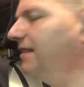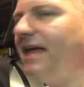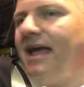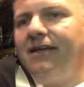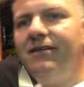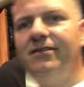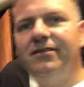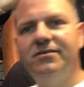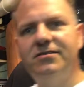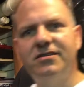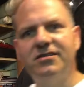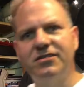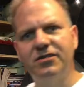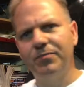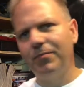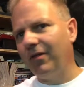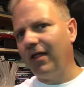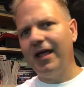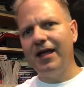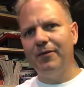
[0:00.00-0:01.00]
less
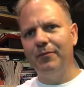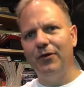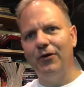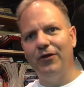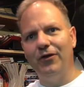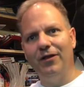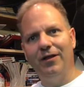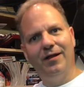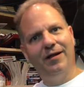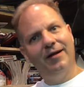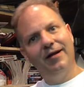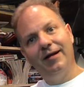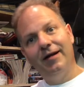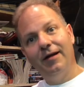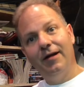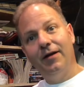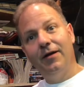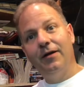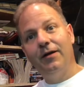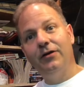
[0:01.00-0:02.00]
displayable
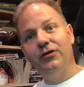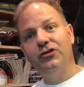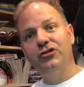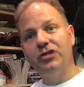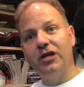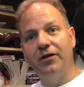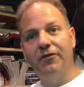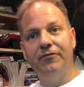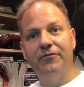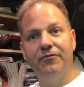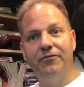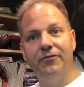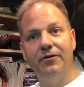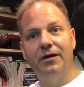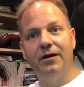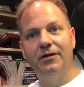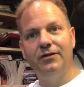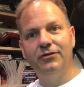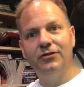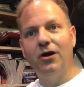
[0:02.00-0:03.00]
shelf
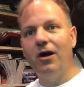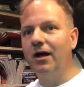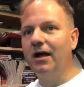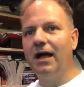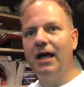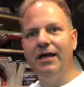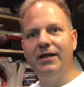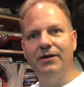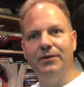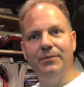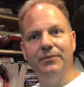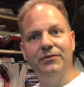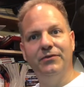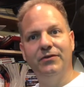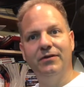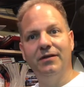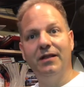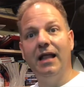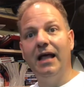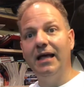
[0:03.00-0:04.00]
talk
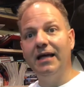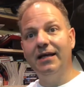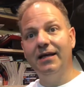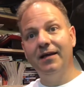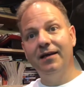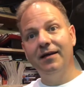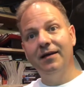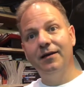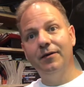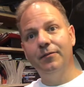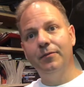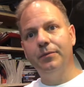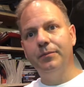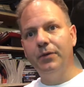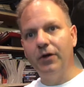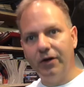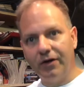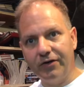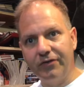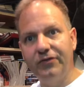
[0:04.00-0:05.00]
items like
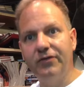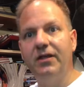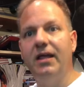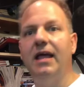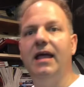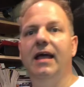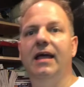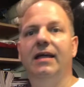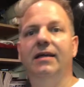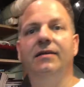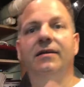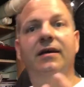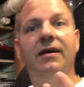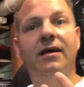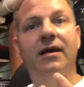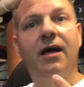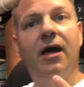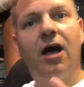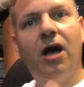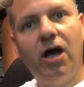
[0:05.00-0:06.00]
books and
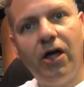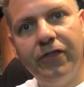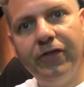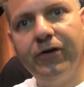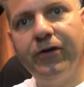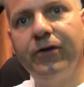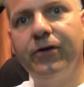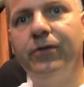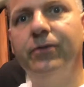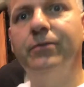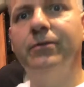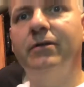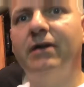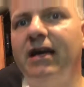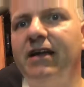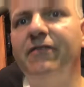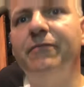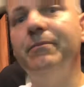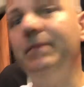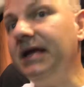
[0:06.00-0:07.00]
other
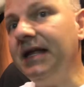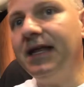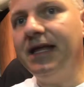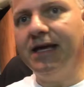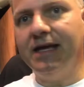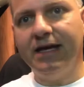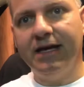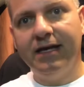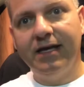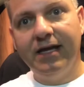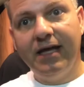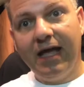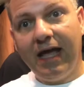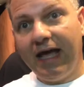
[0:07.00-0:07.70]
kind of media.